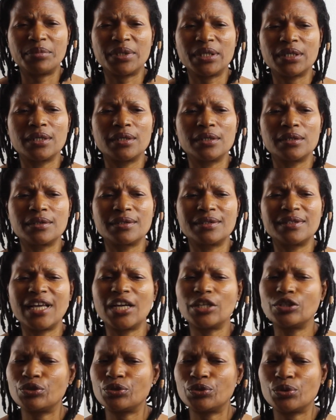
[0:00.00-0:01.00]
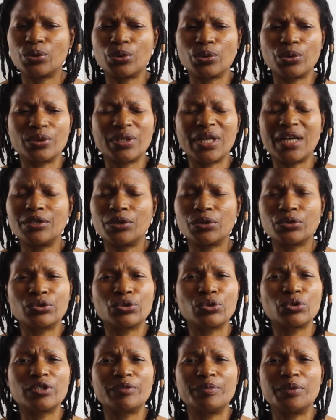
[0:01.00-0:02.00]
because that does
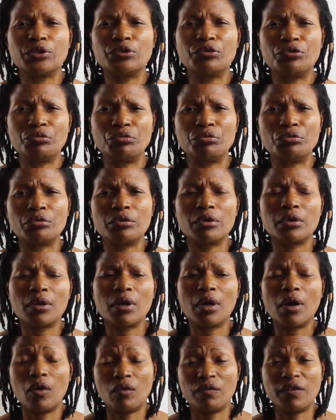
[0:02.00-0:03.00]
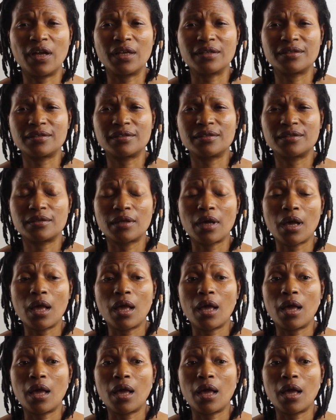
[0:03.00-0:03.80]
not speak true of us.